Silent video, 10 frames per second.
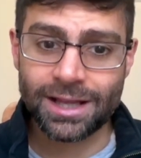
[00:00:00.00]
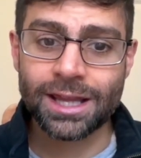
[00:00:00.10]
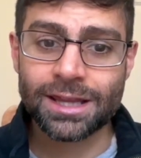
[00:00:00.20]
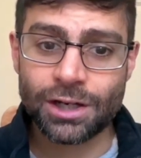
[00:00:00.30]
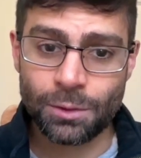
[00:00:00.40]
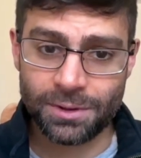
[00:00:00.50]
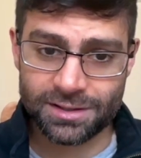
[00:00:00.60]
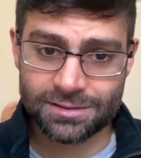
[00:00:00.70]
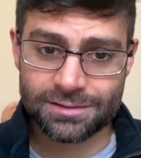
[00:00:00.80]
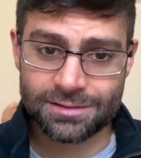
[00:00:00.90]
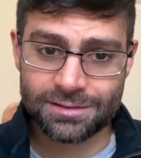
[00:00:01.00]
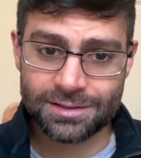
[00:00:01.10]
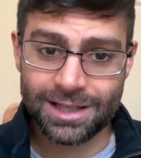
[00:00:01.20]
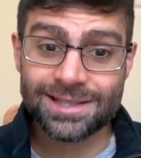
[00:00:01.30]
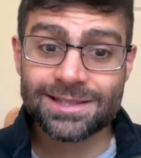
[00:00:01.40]
and the therapist.
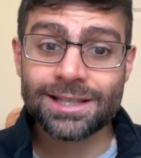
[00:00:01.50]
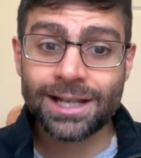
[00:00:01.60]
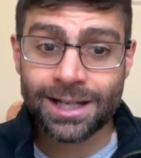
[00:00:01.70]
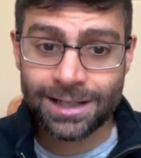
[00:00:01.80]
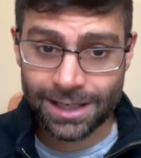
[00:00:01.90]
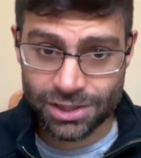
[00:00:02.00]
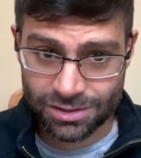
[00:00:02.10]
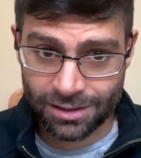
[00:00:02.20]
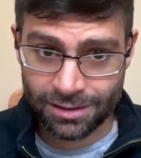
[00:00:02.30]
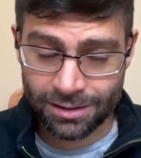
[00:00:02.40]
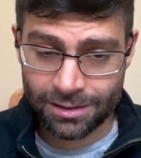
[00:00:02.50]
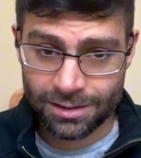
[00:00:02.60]
It's the connection.